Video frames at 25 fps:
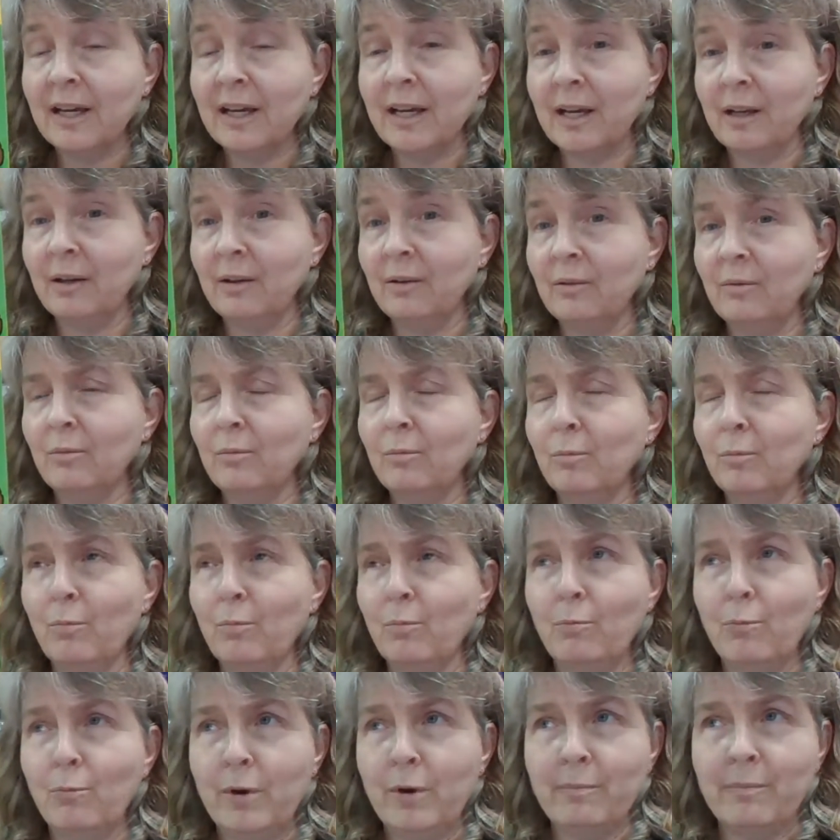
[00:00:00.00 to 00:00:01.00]
And
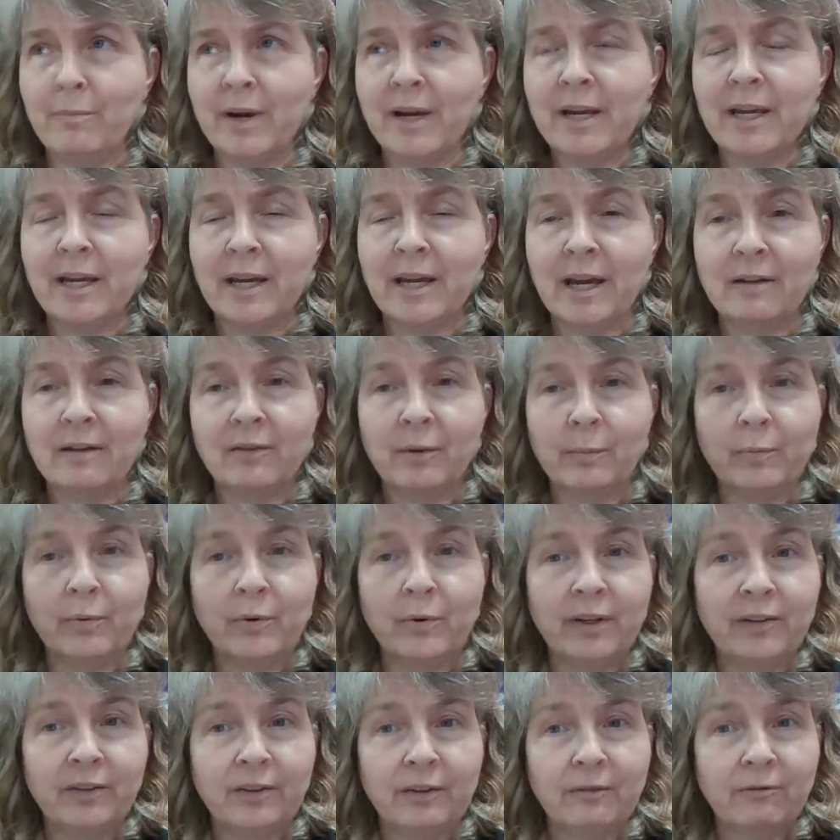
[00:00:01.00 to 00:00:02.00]
we might have a
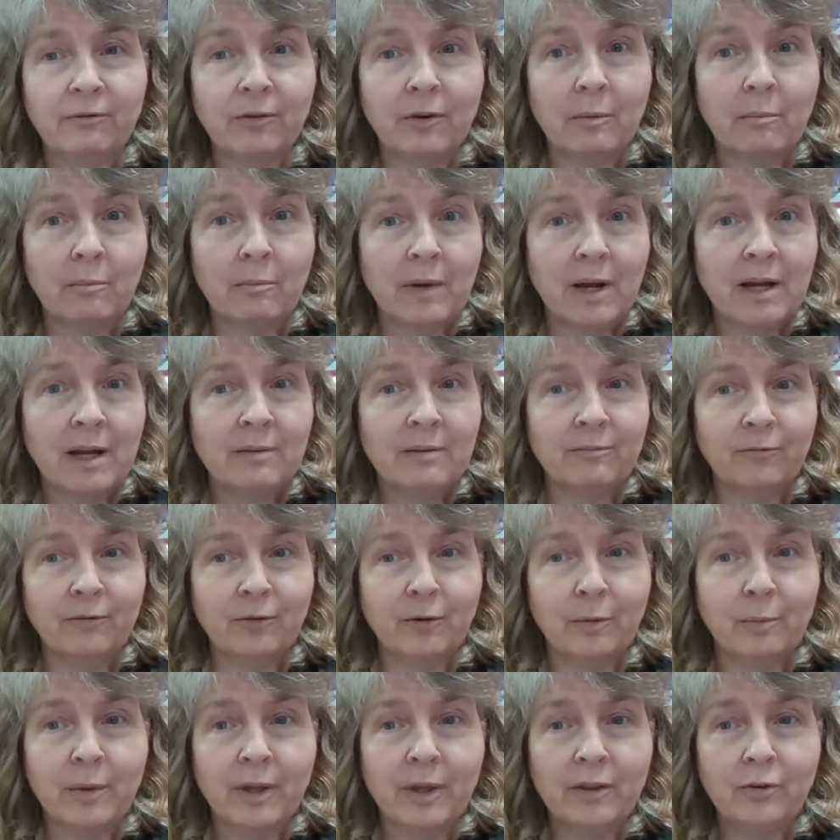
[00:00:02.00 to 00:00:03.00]
present for Mom
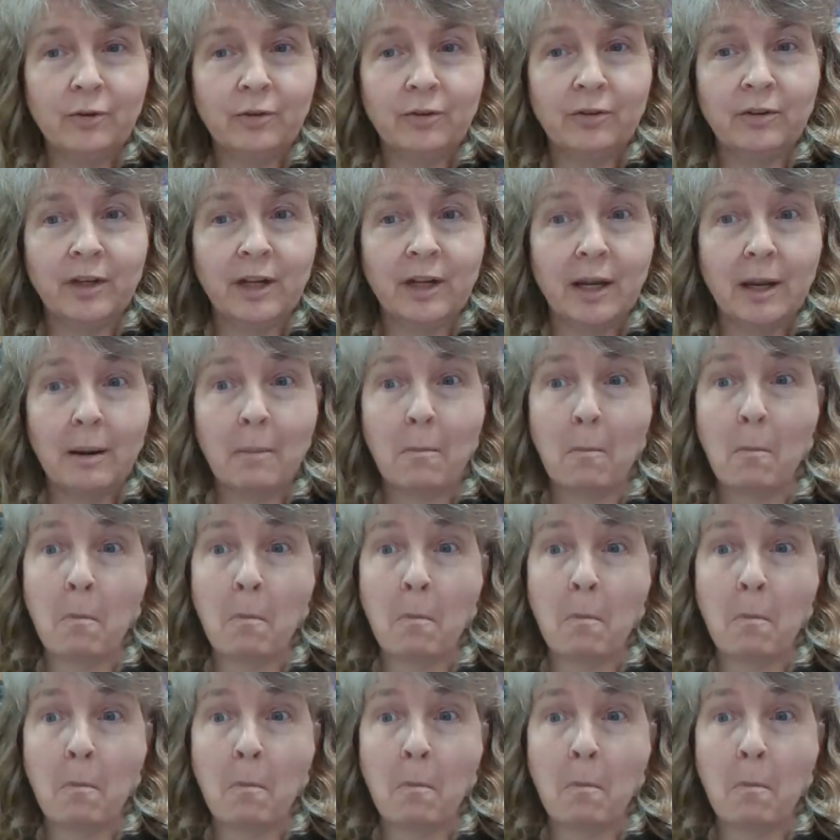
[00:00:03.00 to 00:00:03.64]
for Mother's Day.